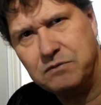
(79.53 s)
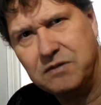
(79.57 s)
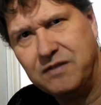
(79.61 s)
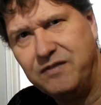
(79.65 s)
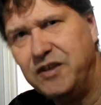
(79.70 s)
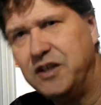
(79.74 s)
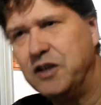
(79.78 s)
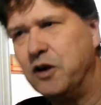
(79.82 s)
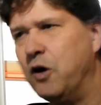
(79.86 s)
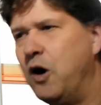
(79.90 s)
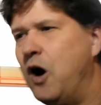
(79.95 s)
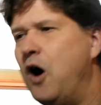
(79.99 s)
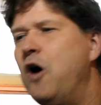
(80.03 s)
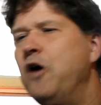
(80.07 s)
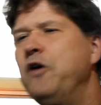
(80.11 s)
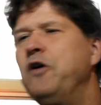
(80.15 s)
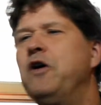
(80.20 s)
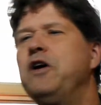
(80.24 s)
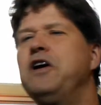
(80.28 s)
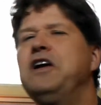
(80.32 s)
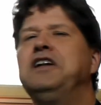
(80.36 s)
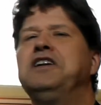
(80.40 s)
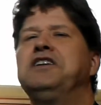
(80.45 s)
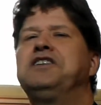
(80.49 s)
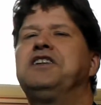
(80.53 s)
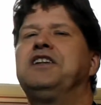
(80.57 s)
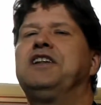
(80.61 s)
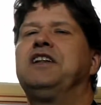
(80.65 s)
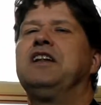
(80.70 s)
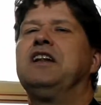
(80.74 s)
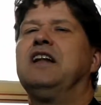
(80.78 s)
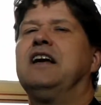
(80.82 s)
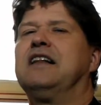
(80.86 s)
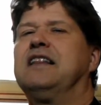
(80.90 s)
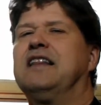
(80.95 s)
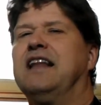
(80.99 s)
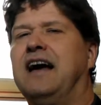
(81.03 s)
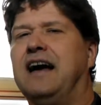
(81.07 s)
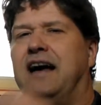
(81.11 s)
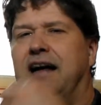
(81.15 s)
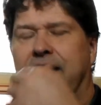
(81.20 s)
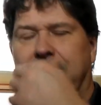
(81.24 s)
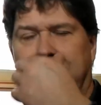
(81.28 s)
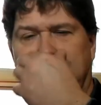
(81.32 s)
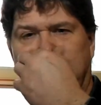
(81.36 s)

And you go, oh no, you just did it like that,